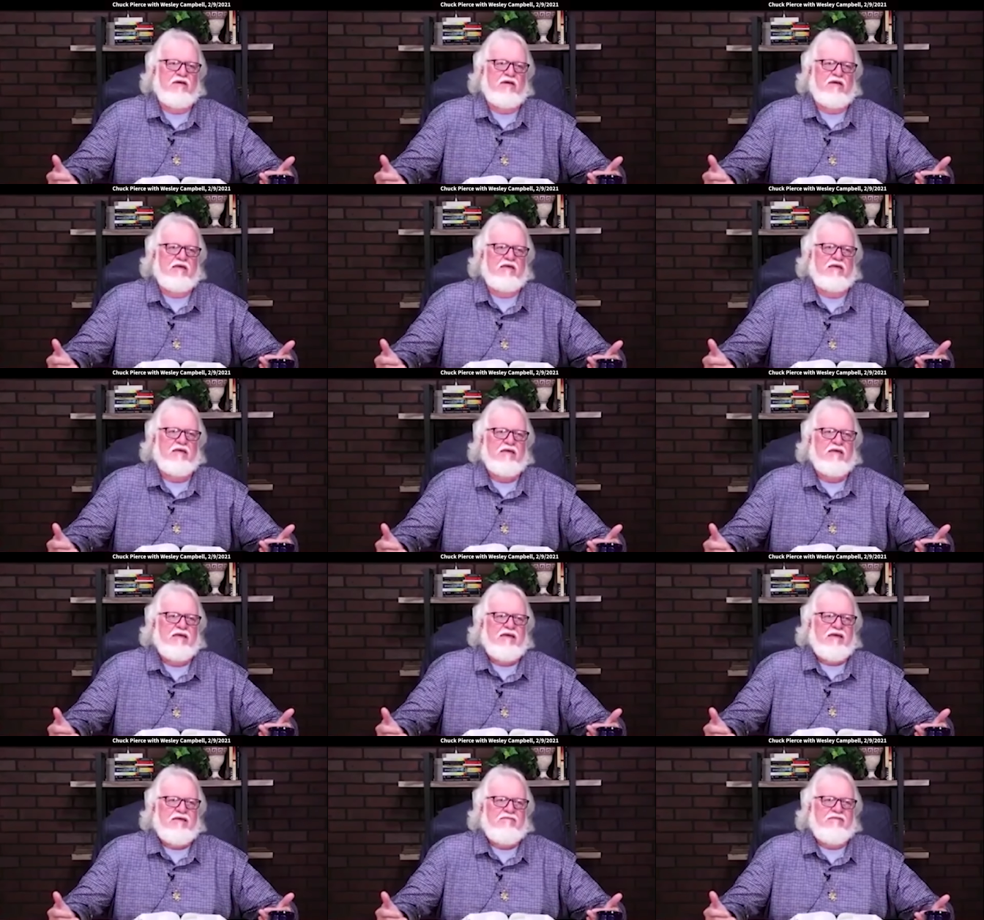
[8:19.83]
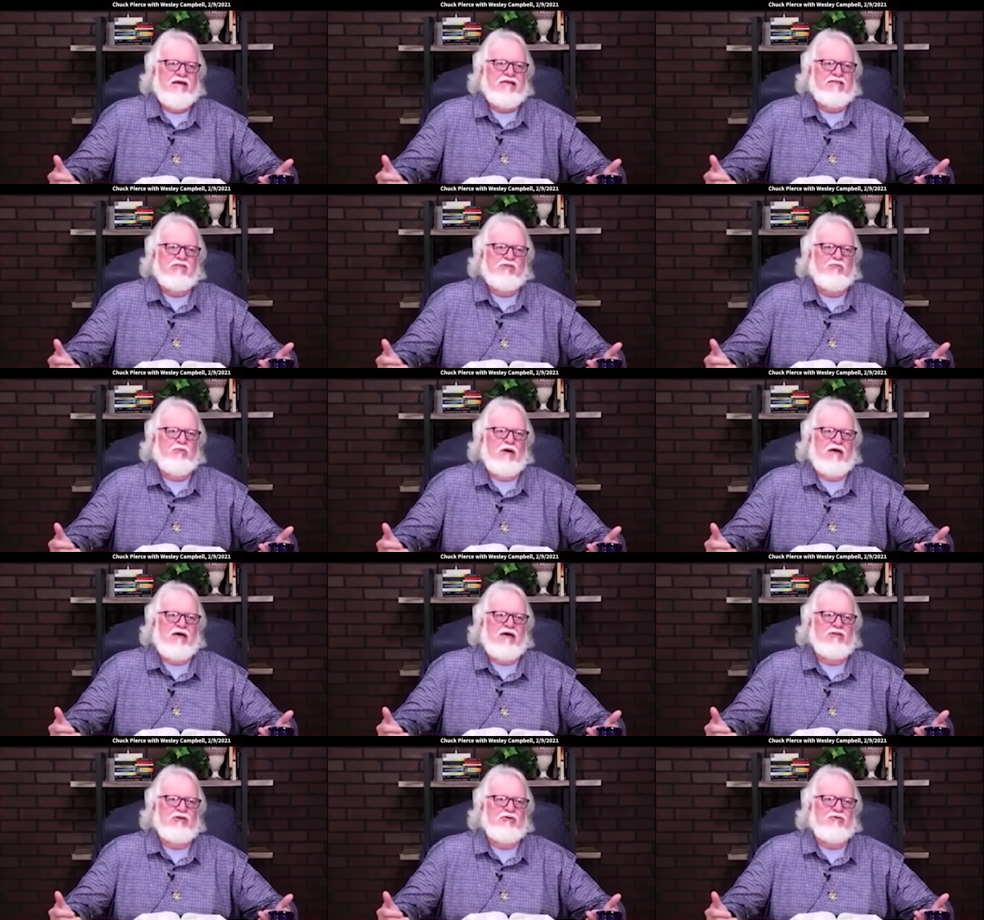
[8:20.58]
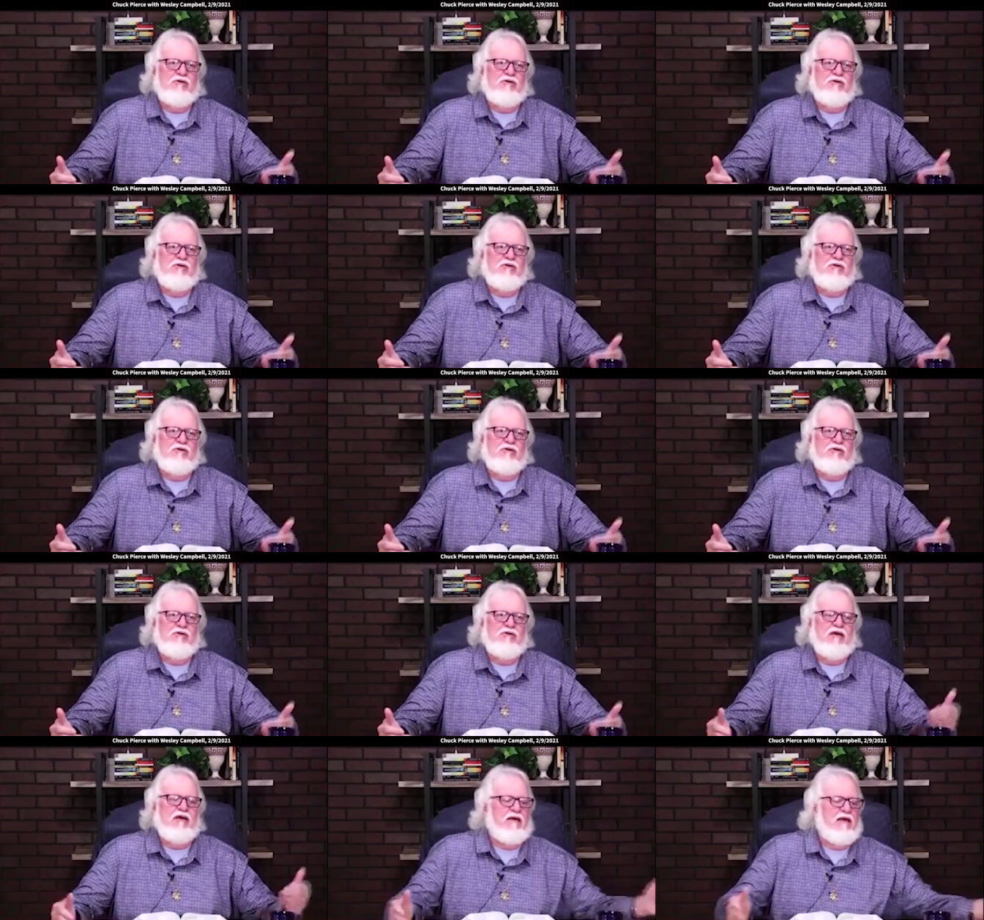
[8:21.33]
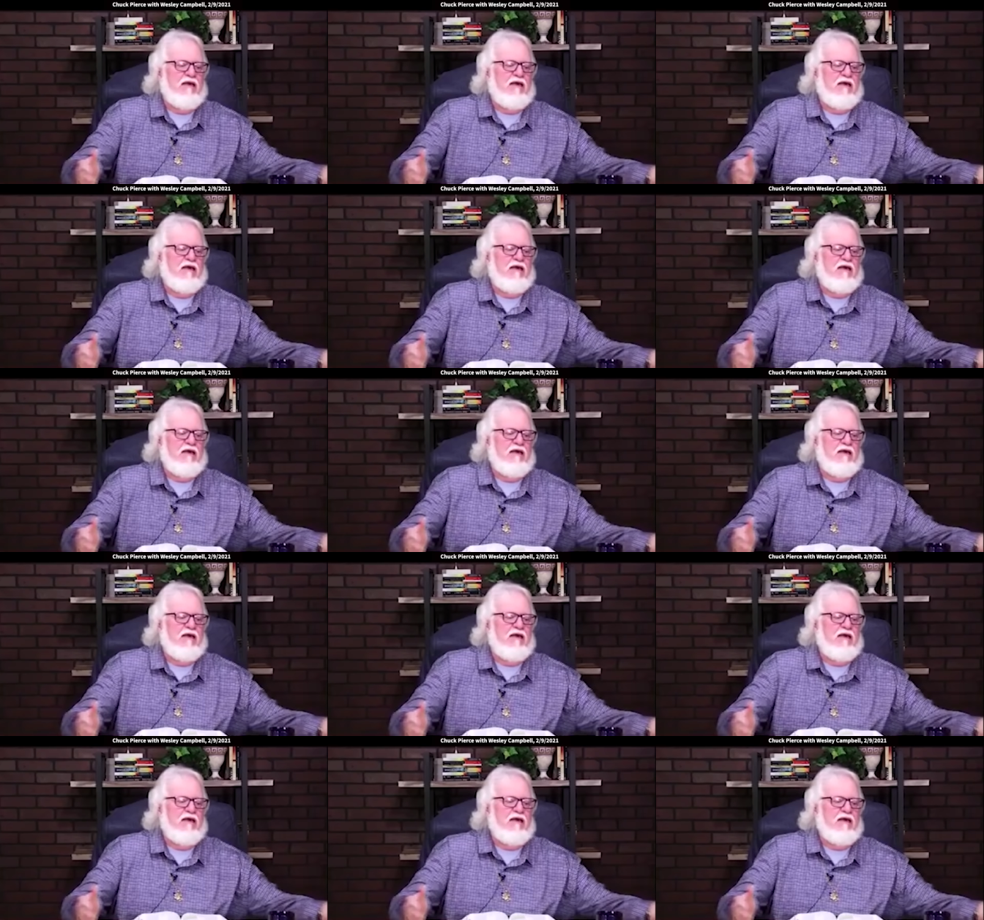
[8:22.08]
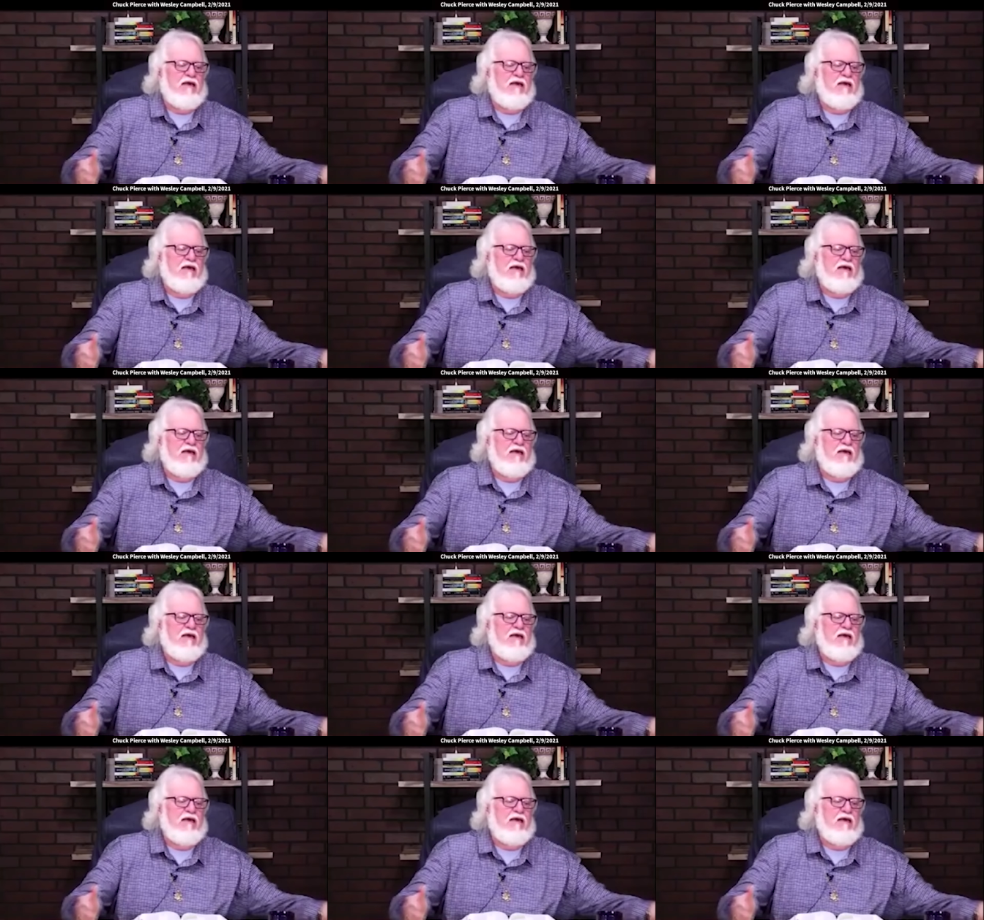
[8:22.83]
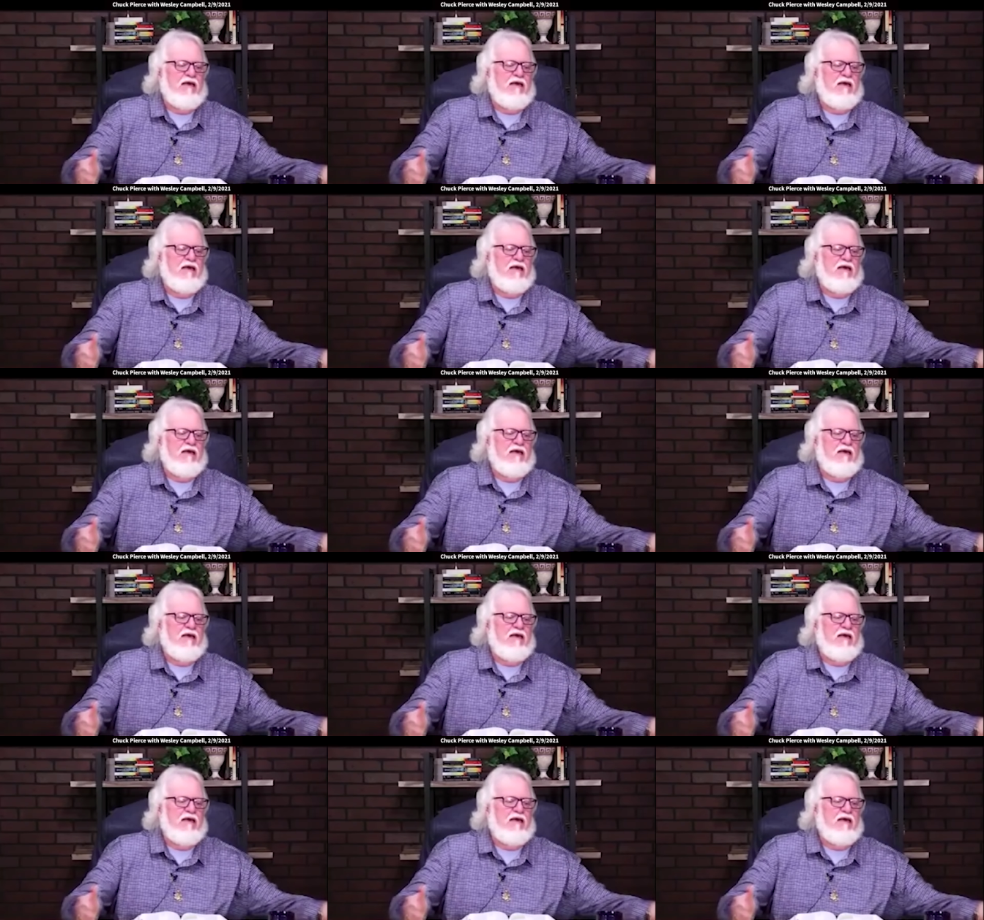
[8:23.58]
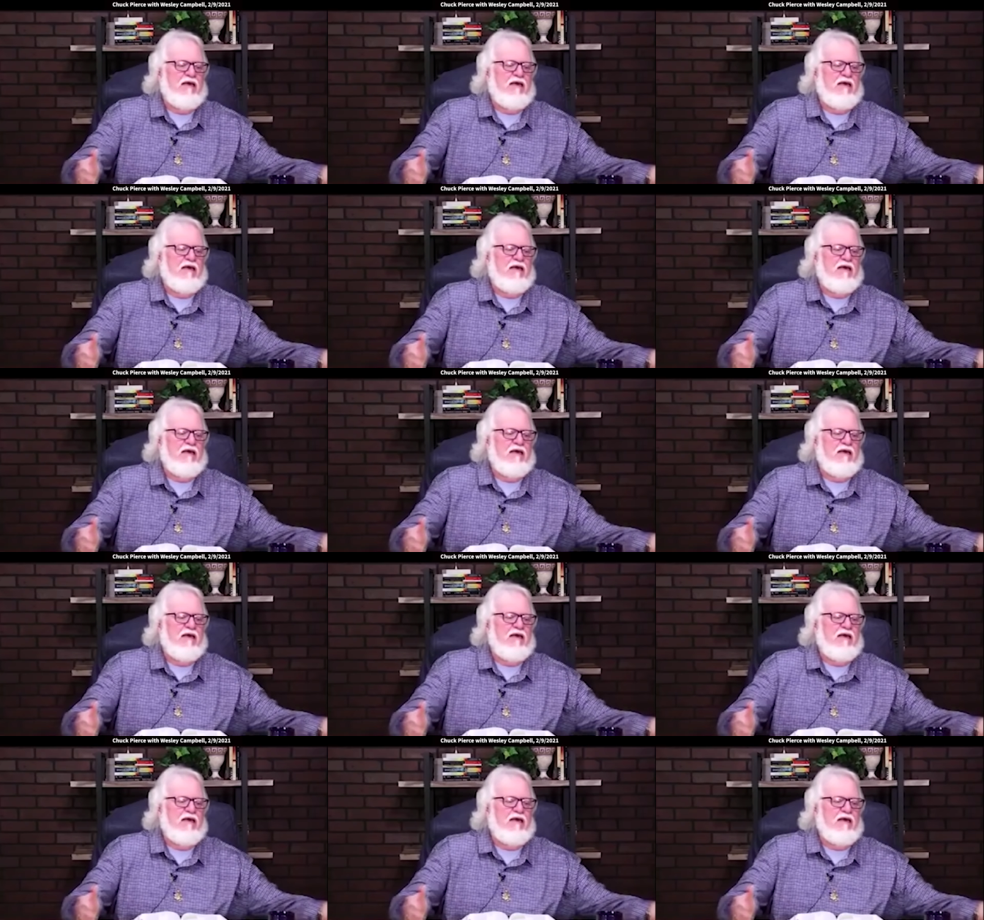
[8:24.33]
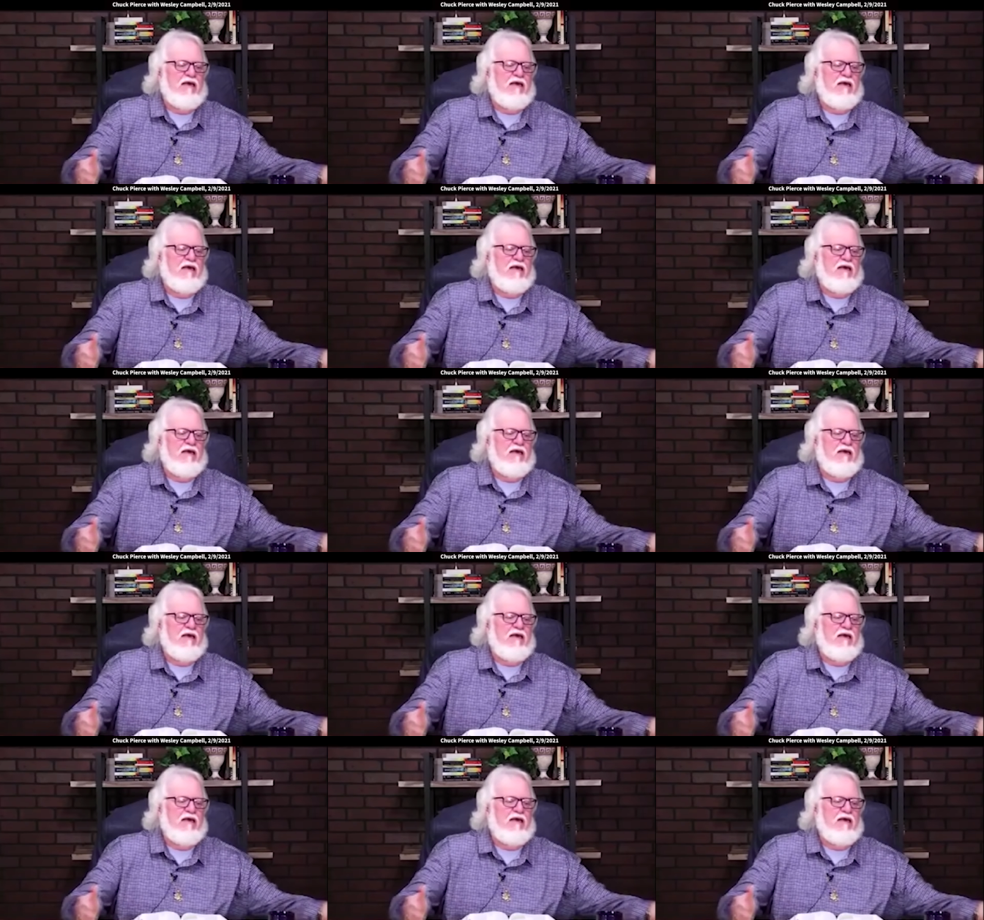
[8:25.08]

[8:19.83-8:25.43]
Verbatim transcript: And that's why you can't have rules, always rules and regulation. Uh,